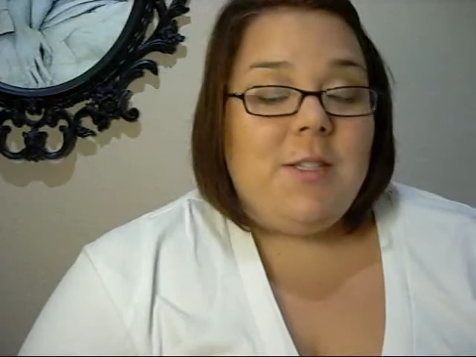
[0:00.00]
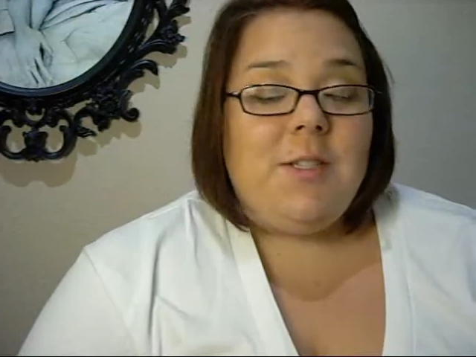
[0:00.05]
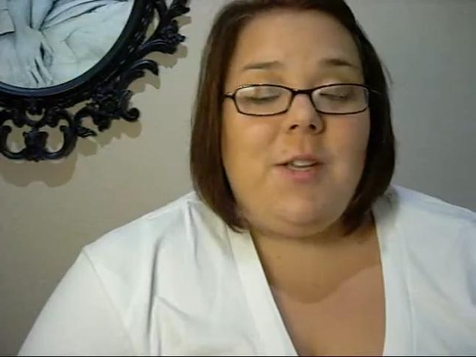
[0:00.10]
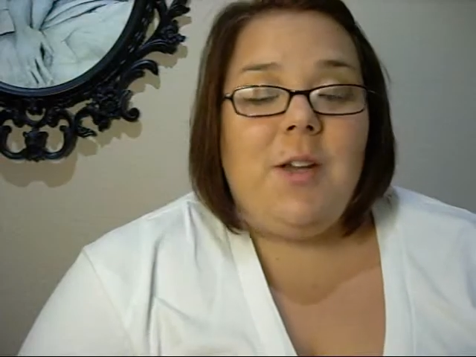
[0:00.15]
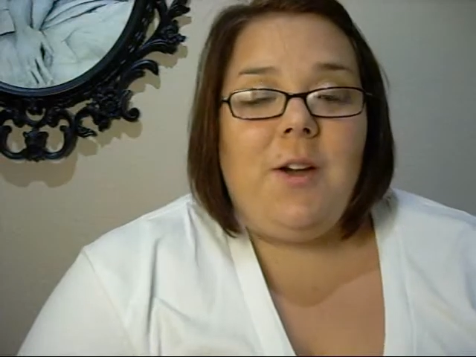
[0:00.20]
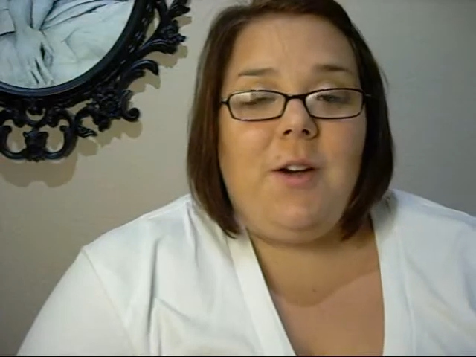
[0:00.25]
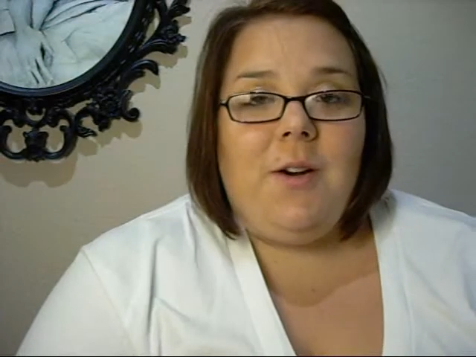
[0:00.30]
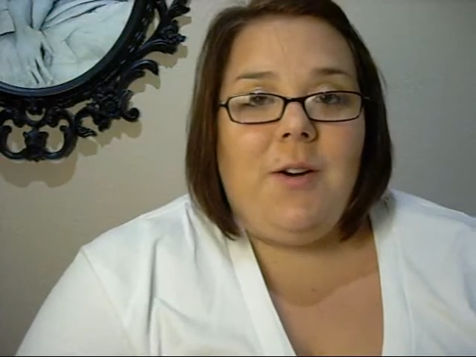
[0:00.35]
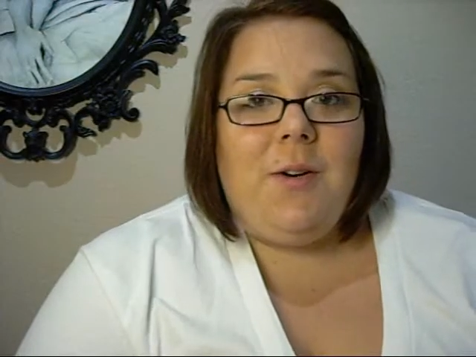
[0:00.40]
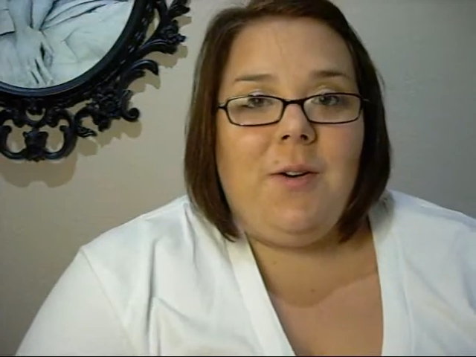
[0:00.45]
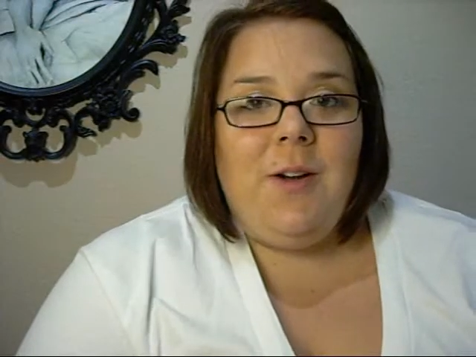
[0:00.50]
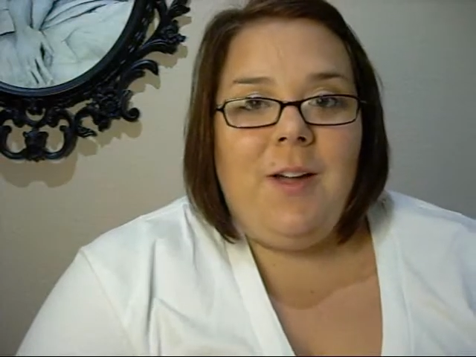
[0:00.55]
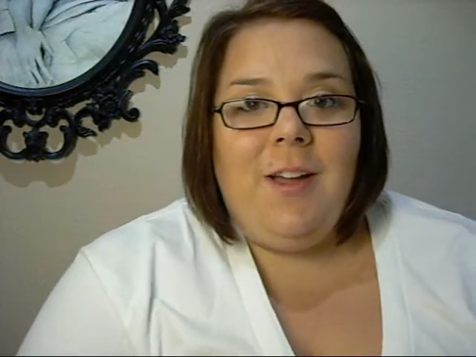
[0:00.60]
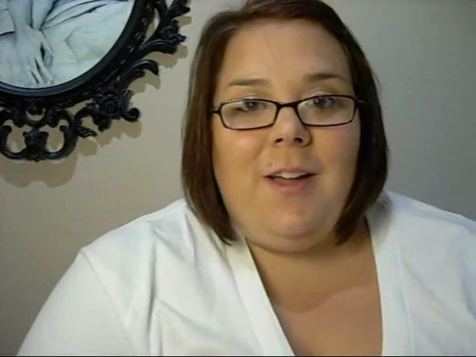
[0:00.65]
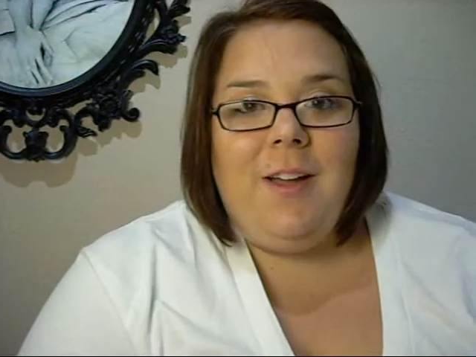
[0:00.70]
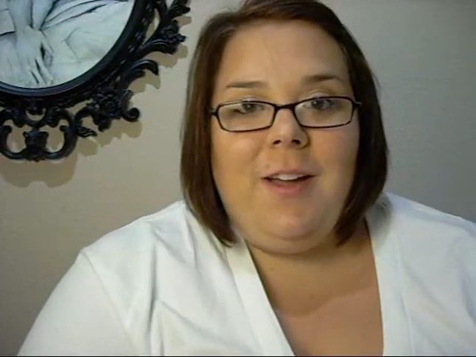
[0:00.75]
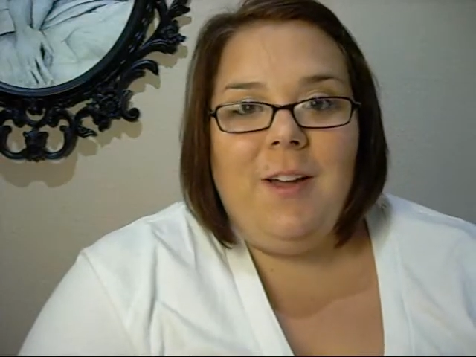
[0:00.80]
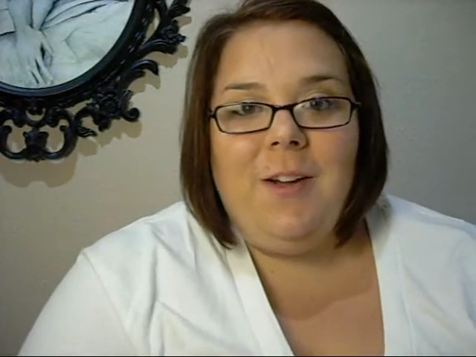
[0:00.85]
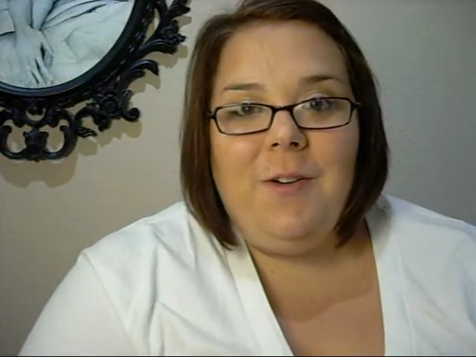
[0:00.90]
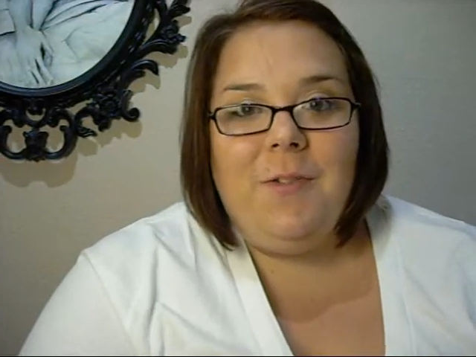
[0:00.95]
So,
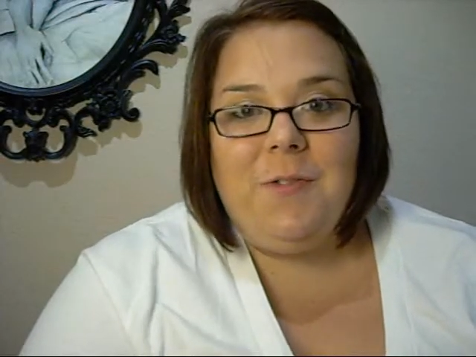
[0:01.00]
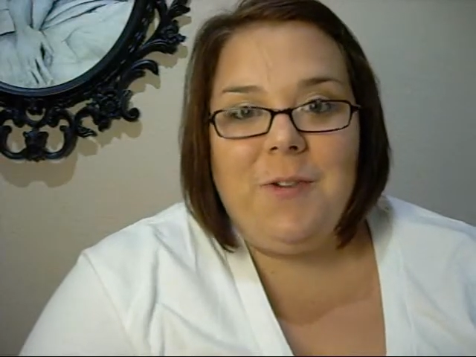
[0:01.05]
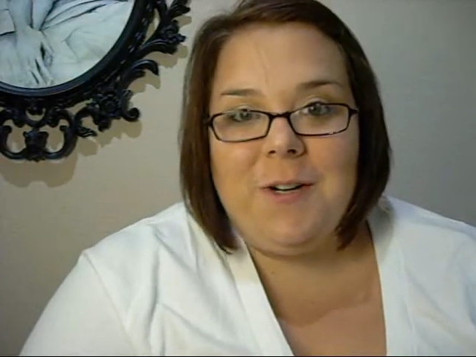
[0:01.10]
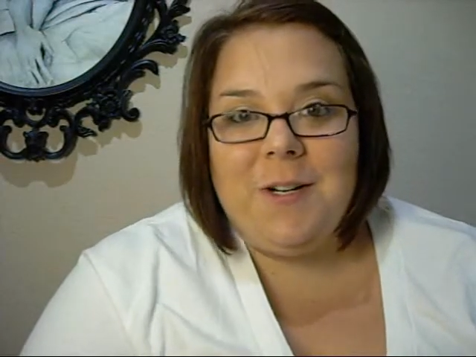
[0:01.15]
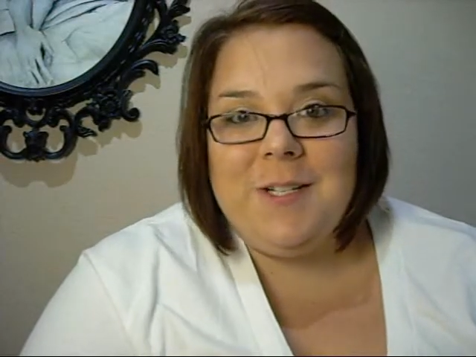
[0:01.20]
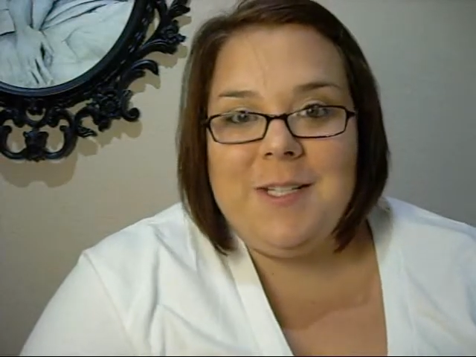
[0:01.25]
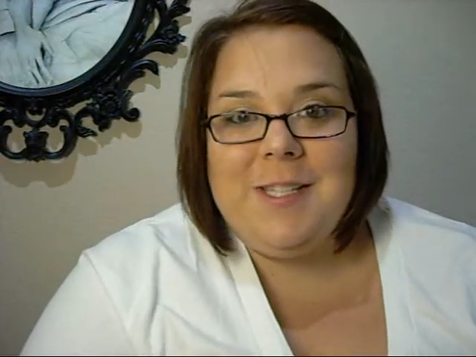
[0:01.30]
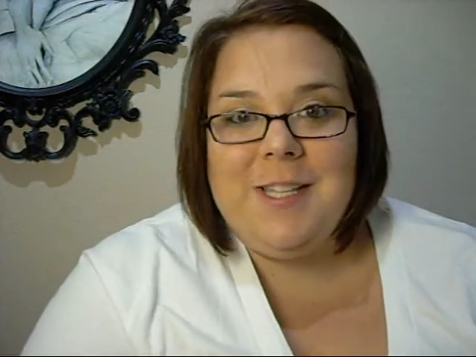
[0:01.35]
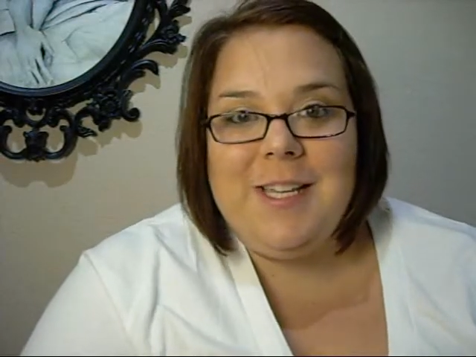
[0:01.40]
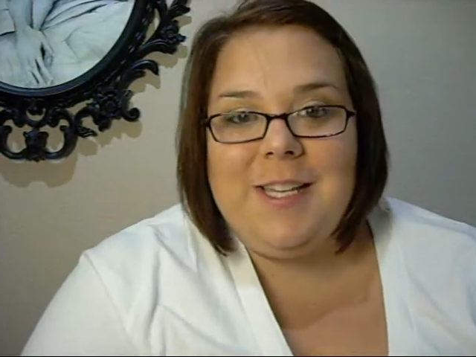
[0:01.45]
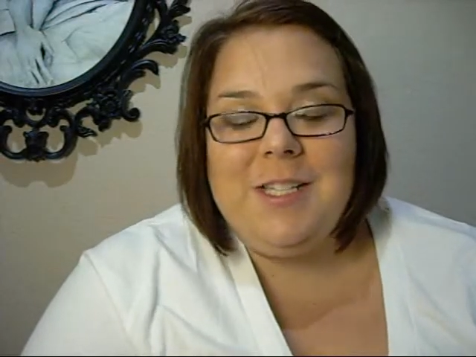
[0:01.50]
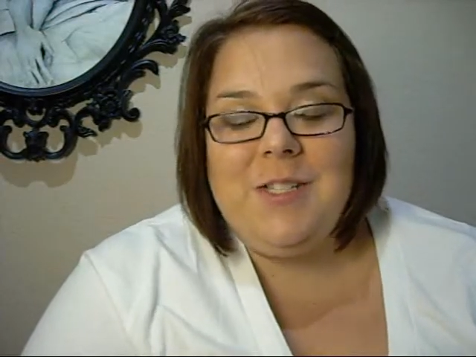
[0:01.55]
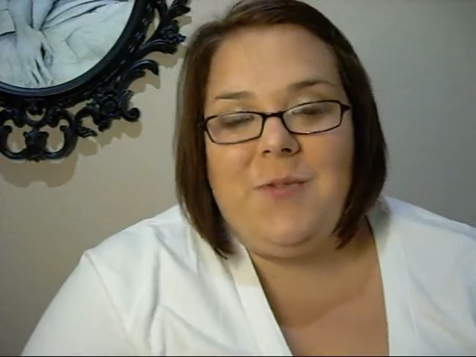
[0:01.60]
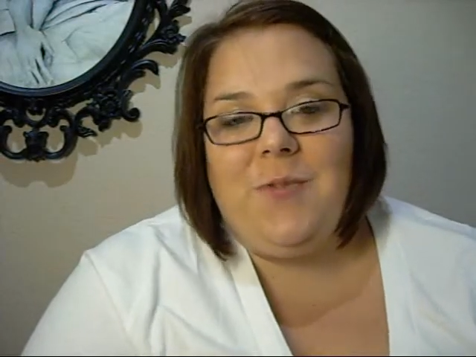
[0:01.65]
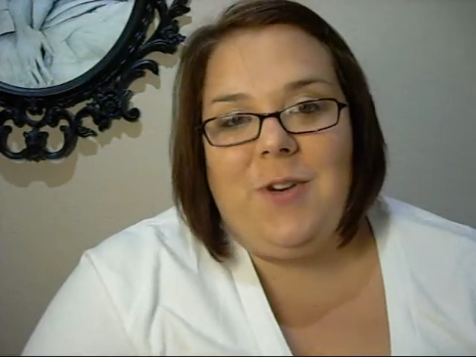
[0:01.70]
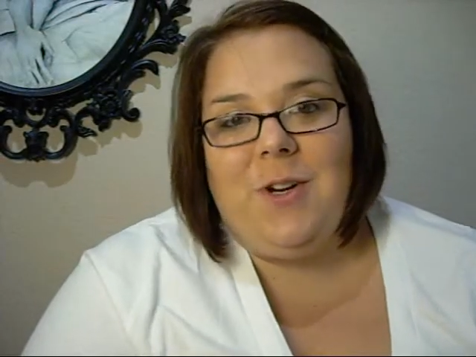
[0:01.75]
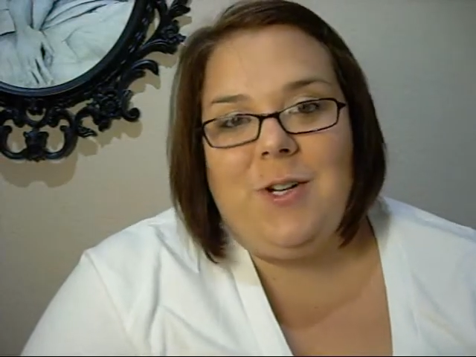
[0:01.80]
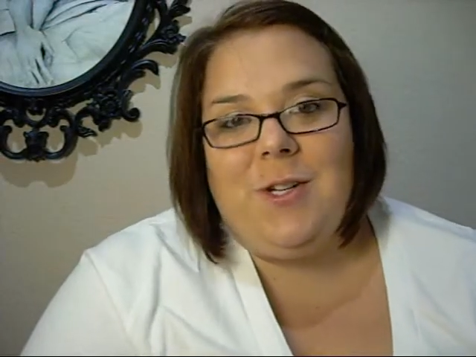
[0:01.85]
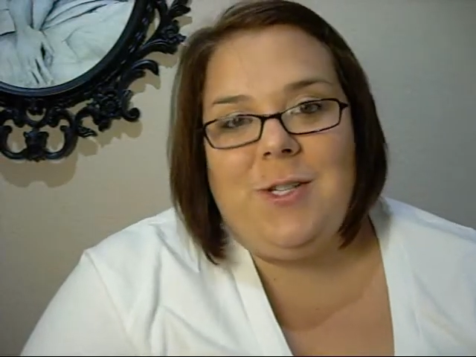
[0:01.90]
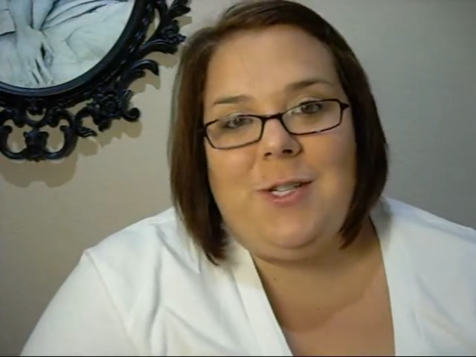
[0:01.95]
first things
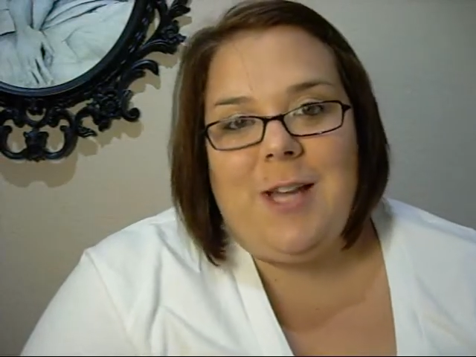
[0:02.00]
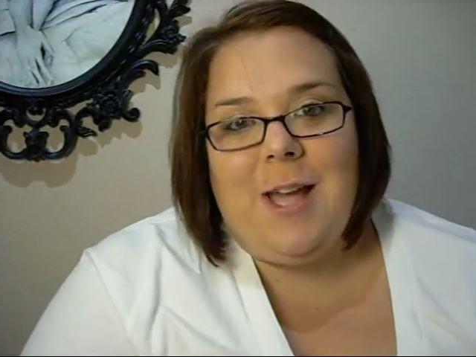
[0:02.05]
first,